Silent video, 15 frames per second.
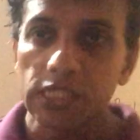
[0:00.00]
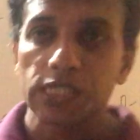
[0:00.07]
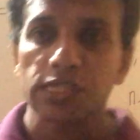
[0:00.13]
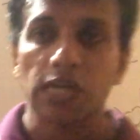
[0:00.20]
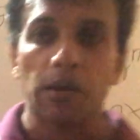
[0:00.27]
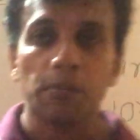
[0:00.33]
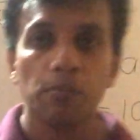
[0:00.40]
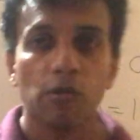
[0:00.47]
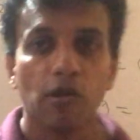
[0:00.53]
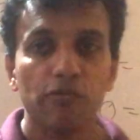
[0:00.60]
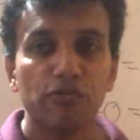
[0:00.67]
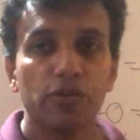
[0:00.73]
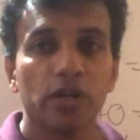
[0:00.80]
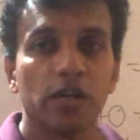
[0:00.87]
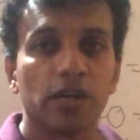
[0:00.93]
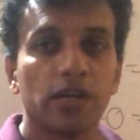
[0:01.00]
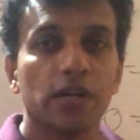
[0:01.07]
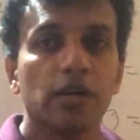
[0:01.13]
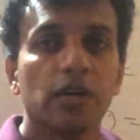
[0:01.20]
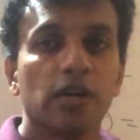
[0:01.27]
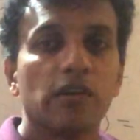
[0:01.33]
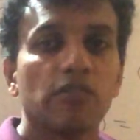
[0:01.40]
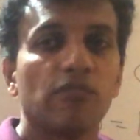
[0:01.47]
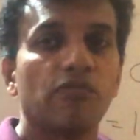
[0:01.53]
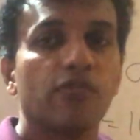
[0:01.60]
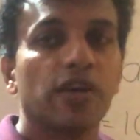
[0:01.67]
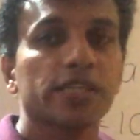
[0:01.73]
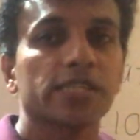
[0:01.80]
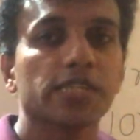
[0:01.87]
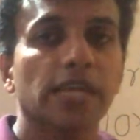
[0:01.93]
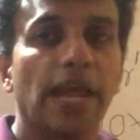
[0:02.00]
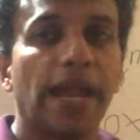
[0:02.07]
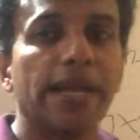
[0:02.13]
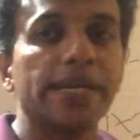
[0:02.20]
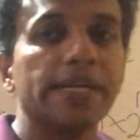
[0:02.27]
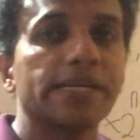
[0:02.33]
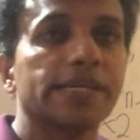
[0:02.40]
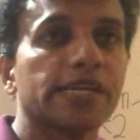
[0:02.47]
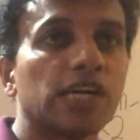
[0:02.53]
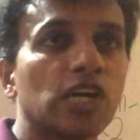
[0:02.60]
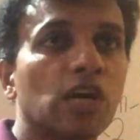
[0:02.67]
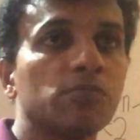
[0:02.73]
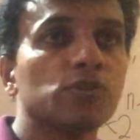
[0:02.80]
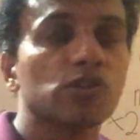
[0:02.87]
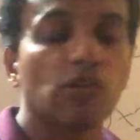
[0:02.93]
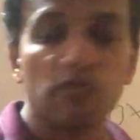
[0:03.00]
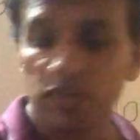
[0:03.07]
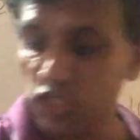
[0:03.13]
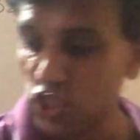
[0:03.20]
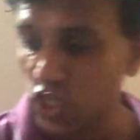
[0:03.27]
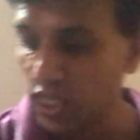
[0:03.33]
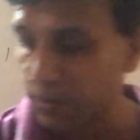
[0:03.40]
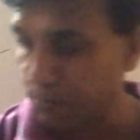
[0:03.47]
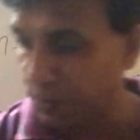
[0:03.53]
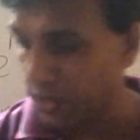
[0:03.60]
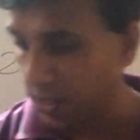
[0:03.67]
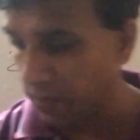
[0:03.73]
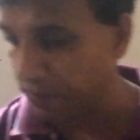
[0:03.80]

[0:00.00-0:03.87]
Sum of the first n terms of a GP.